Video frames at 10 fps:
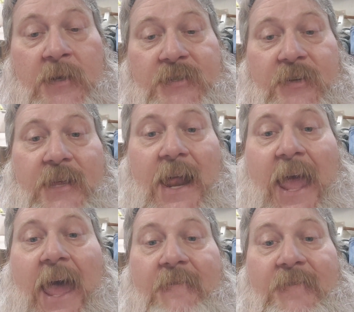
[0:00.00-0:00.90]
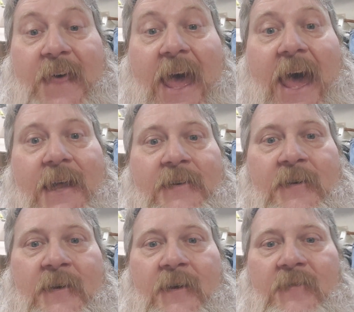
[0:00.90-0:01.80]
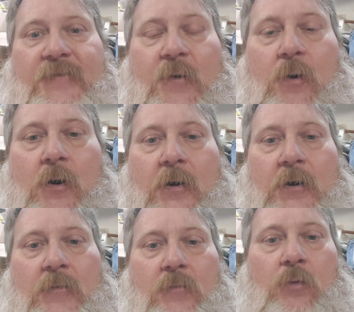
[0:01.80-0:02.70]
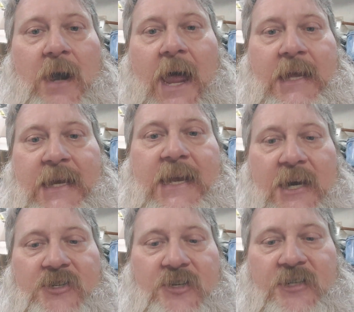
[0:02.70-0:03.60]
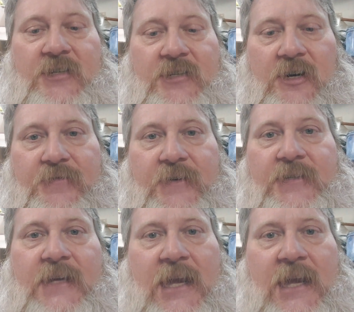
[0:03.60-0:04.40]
so that I have that for when I need extra surface.